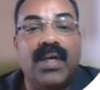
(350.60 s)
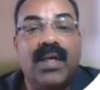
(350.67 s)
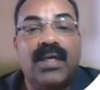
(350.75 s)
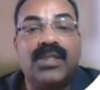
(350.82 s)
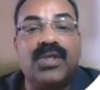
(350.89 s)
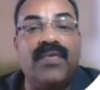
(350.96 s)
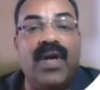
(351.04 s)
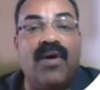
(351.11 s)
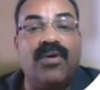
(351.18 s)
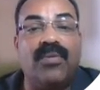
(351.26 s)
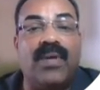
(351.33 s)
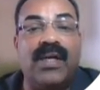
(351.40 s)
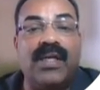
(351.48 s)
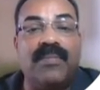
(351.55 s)
so we have
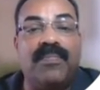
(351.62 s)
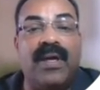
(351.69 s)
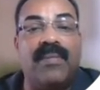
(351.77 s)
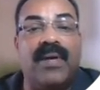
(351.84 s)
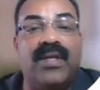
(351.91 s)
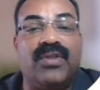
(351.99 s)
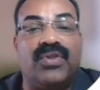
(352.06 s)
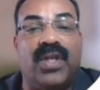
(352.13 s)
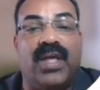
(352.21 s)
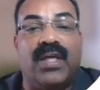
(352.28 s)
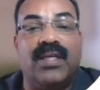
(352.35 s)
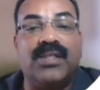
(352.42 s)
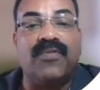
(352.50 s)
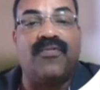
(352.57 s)
to multiply by
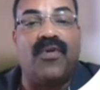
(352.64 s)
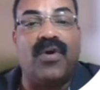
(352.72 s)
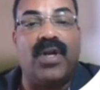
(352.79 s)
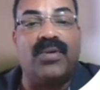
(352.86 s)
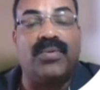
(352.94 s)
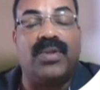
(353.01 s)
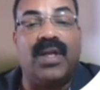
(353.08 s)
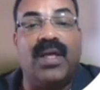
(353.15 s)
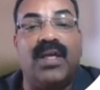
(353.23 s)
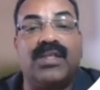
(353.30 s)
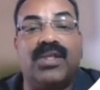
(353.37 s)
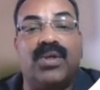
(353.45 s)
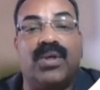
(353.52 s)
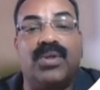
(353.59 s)
3. So 4 into 3
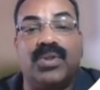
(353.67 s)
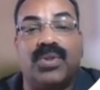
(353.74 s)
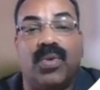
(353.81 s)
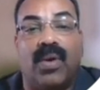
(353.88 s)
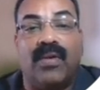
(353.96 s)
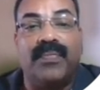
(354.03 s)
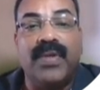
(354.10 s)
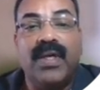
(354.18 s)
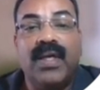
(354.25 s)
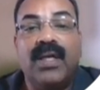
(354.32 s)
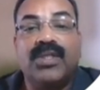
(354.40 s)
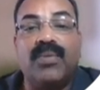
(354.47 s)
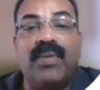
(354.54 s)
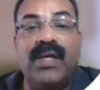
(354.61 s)
is equal to 12.
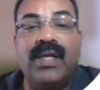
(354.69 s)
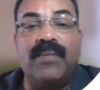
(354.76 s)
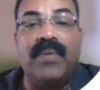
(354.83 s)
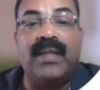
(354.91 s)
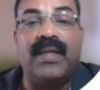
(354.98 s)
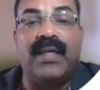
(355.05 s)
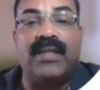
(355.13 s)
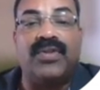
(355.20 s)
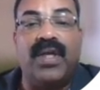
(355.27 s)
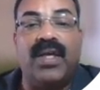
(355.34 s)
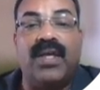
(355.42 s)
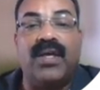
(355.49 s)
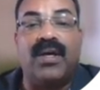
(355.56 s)
So multiply that 3 here